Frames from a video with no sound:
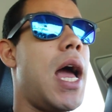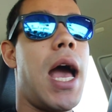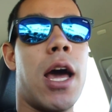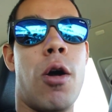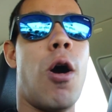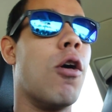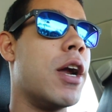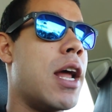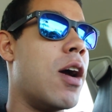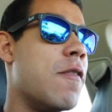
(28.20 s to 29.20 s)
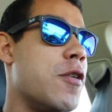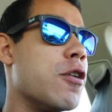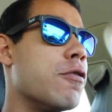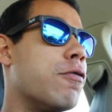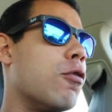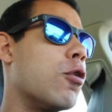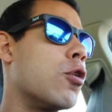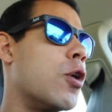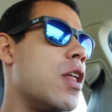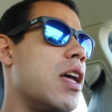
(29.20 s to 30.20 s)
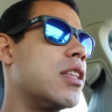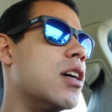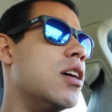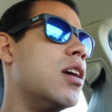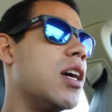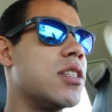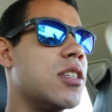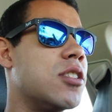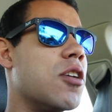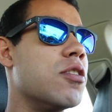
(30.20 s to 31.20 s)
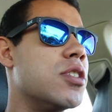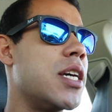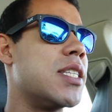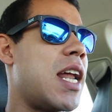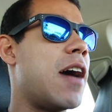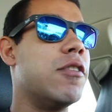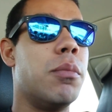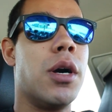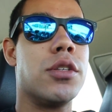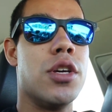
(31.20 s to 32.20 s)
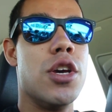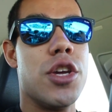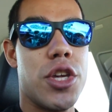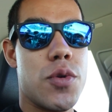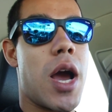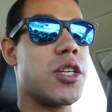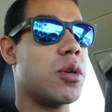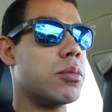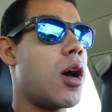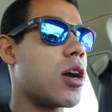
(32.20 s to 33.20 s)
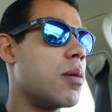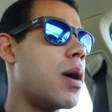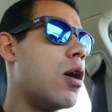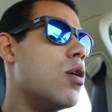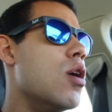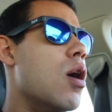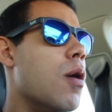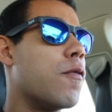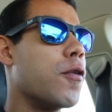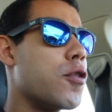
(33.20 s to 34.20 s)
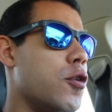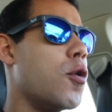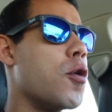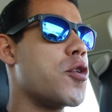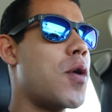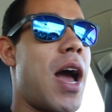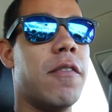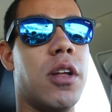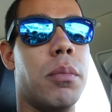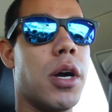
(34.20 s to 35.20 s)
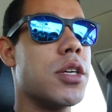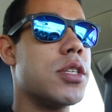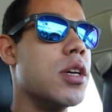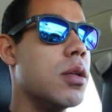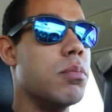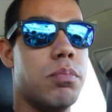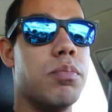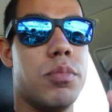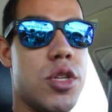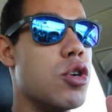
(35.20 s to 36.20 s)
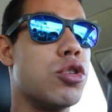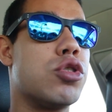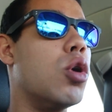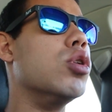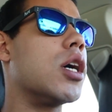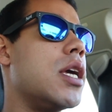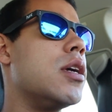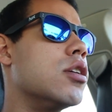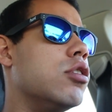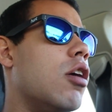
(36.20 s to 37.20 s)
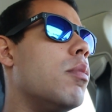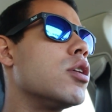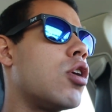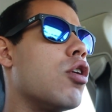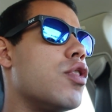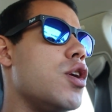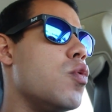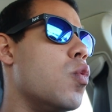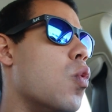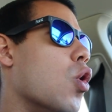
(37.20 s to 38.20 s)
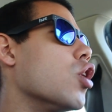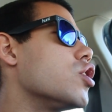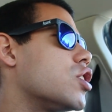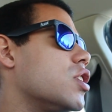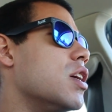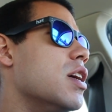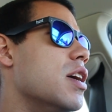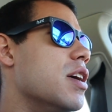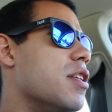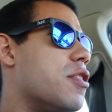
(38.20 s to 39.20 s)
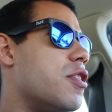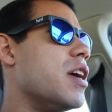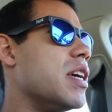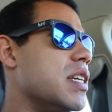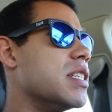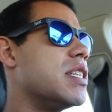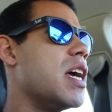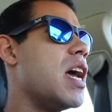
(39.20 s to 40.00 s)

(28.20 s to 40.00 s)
at all right now. If you're in Florida or any like I guess the southern states that have love bugs, you guys know what I'm talking about. Further north, you don't have love bugs. You're so lucky, because love bugs are the worst things